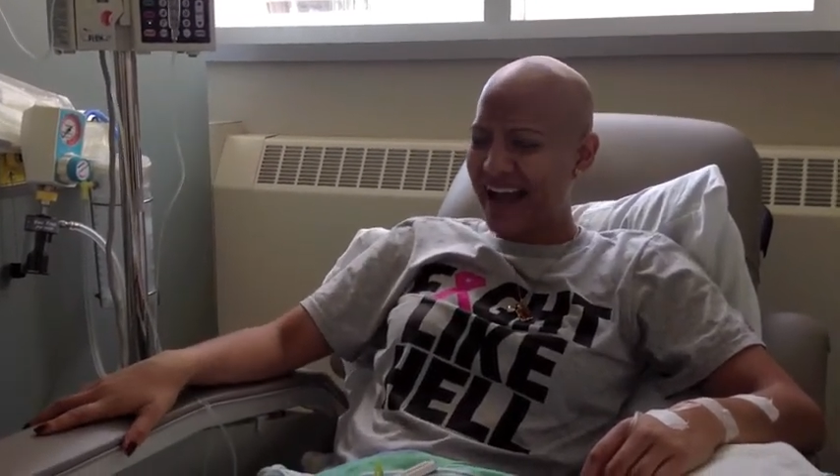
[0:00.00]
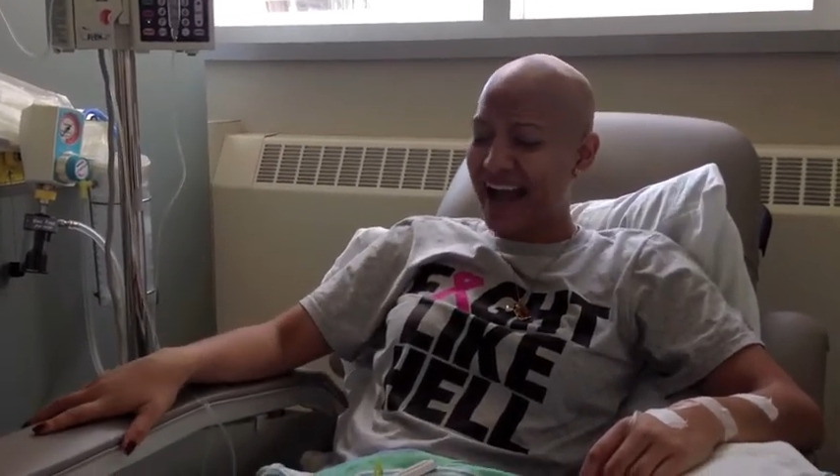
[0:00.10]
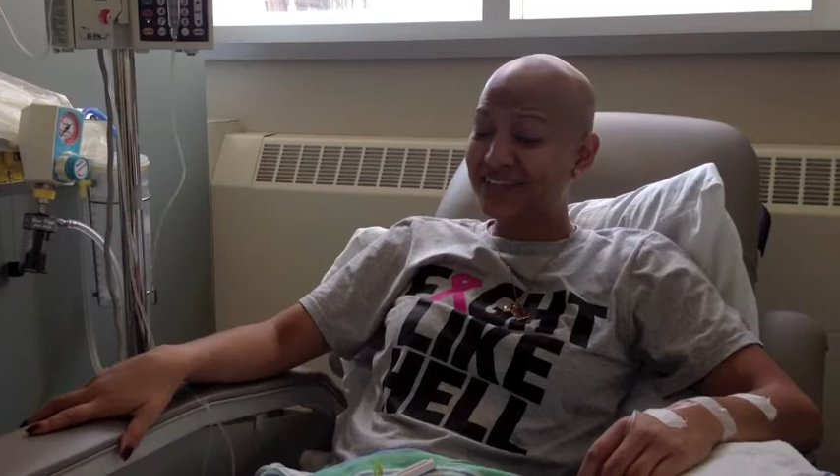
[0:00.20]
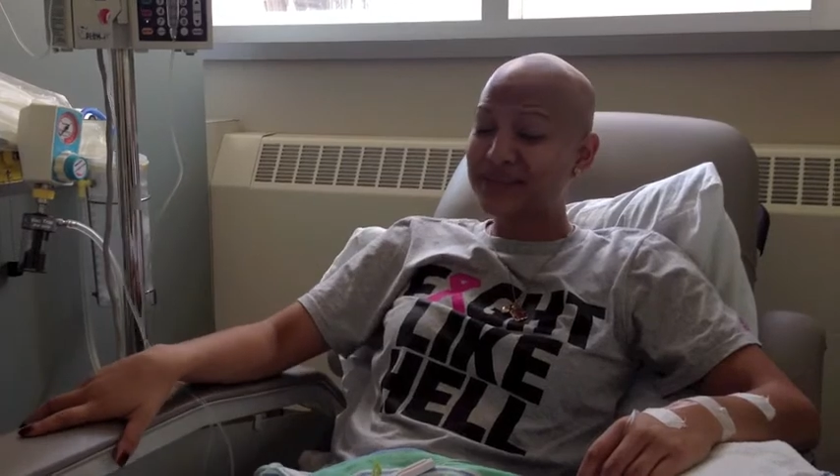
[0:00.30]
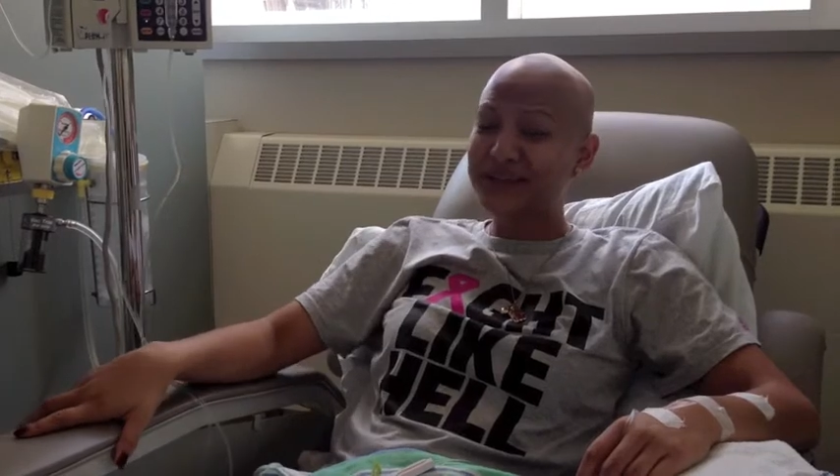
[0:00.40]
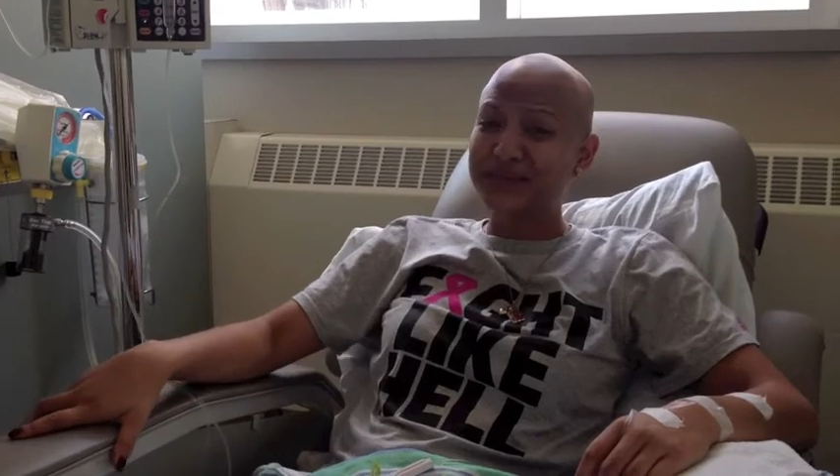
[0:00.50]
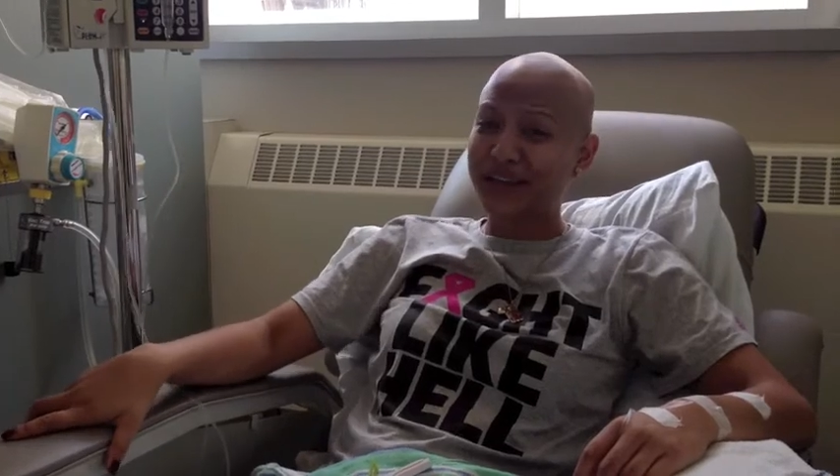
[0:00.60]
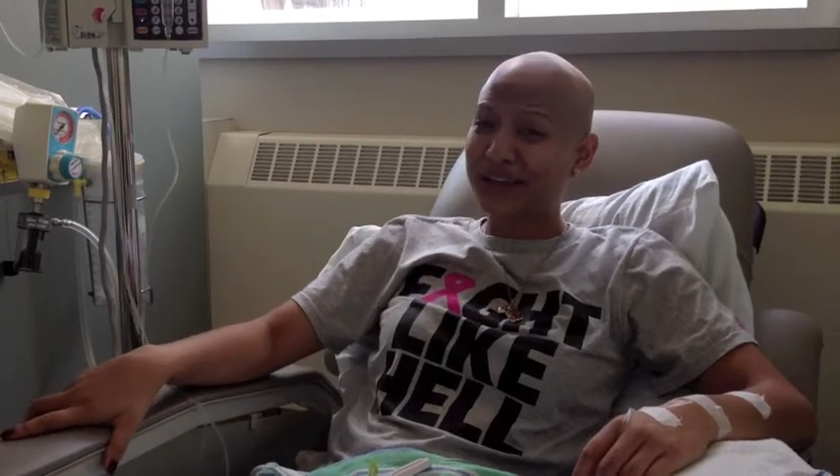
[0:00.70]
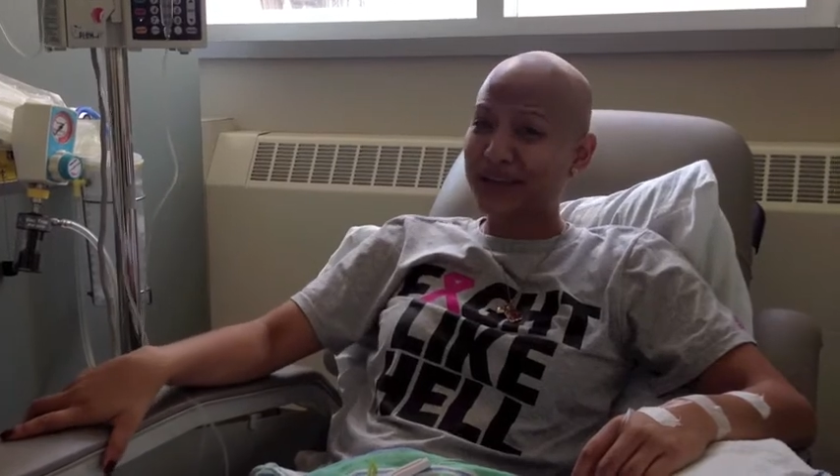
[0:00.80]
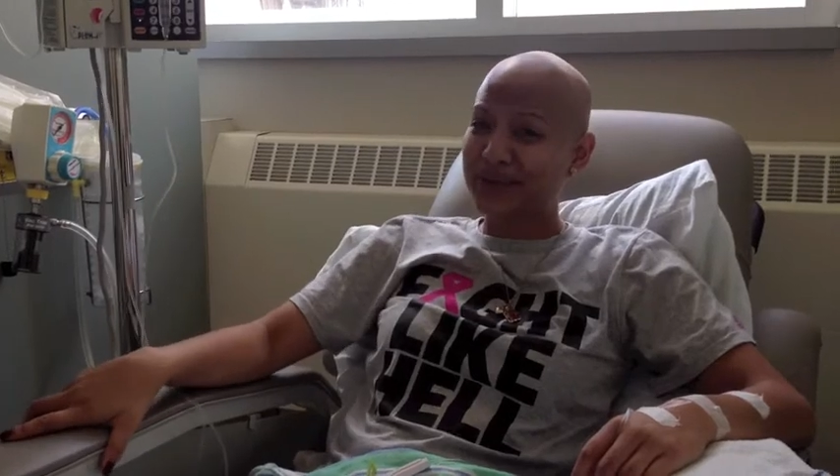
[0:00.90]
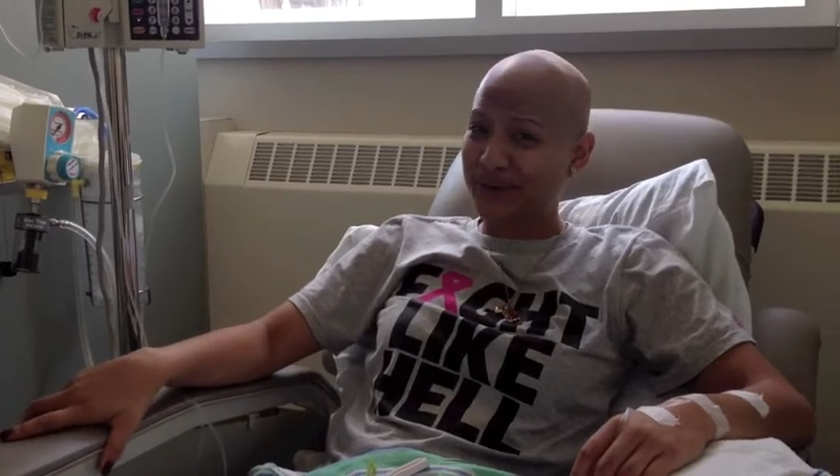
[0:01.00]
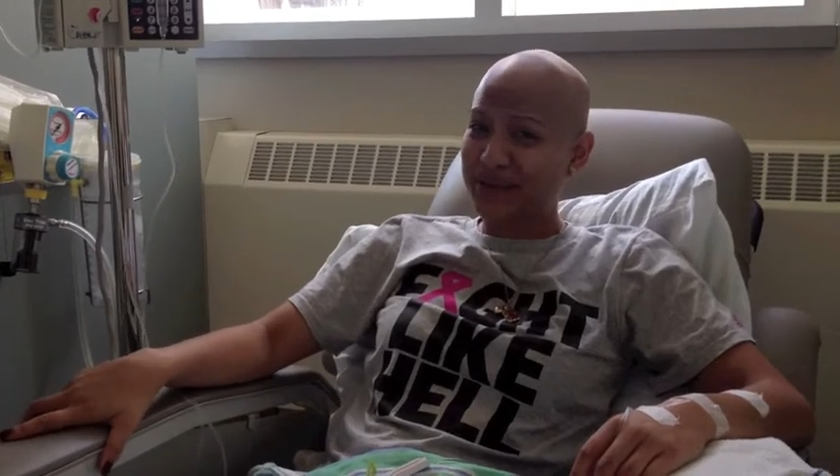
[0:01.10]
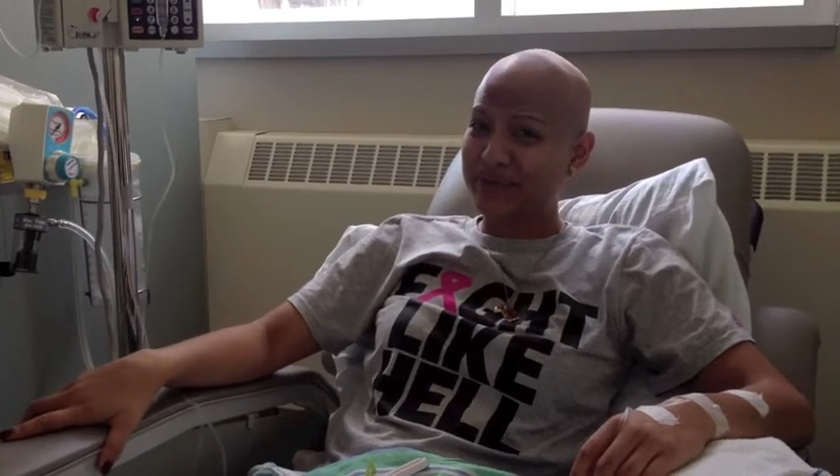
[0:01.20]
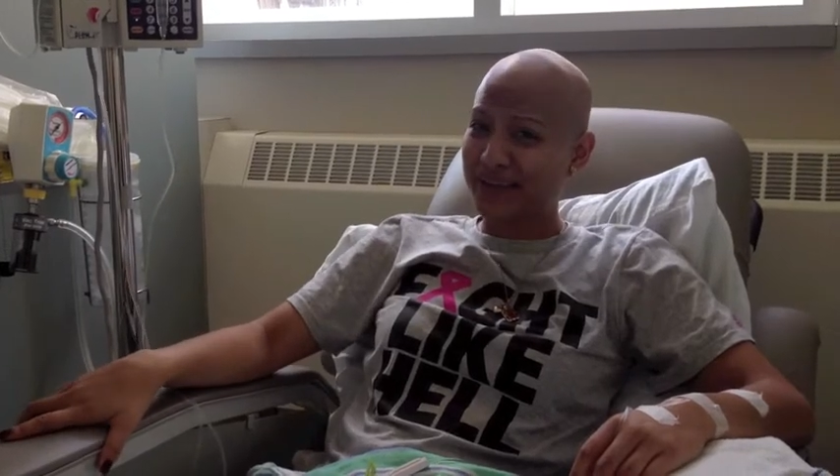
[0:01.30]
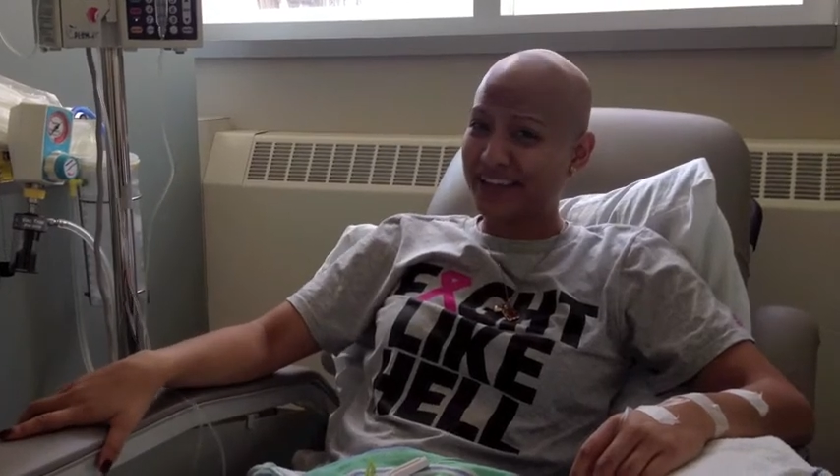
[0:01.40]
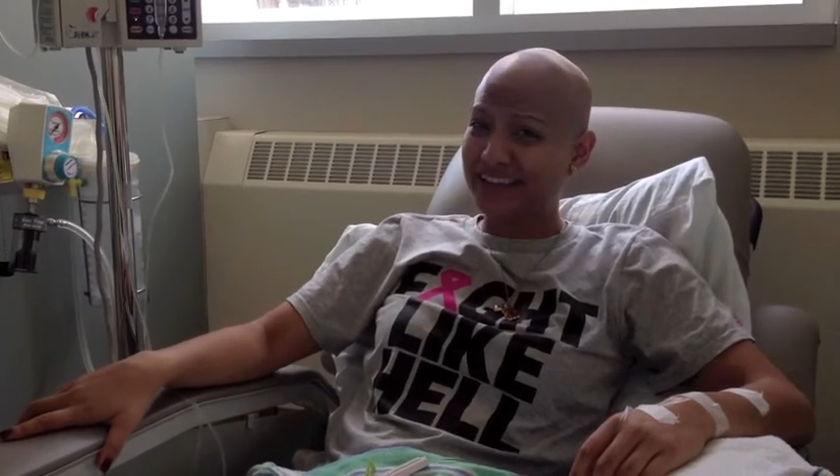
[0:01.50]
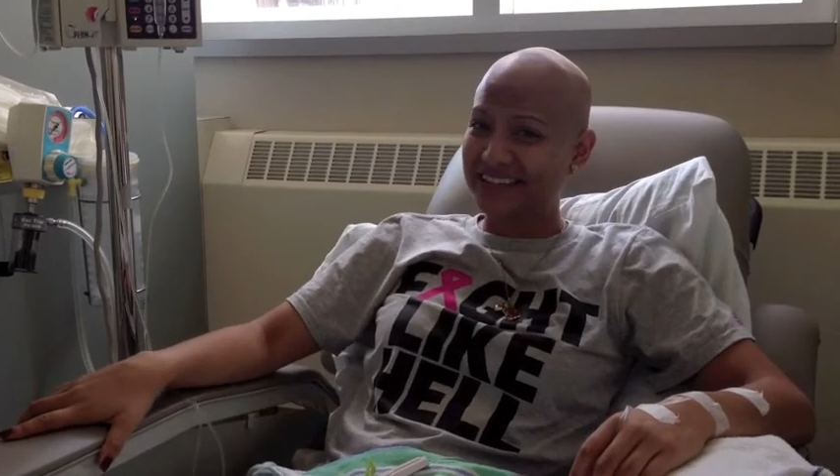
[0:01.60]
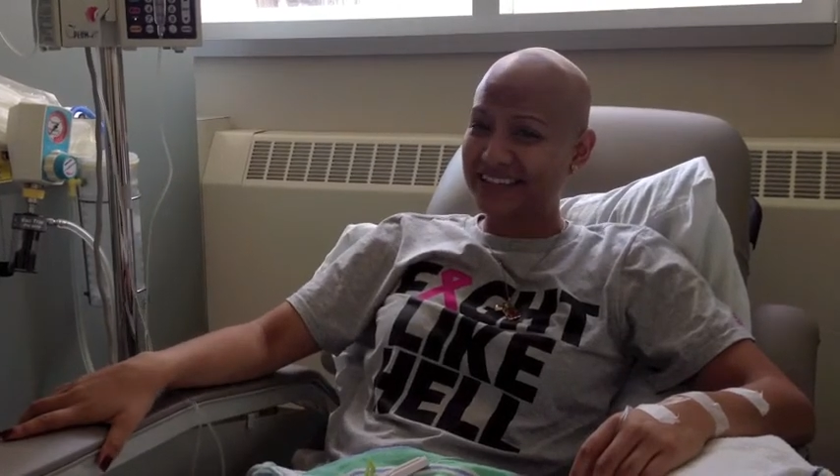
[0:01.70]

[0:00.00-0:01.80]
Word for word: I've been waiting quite a bit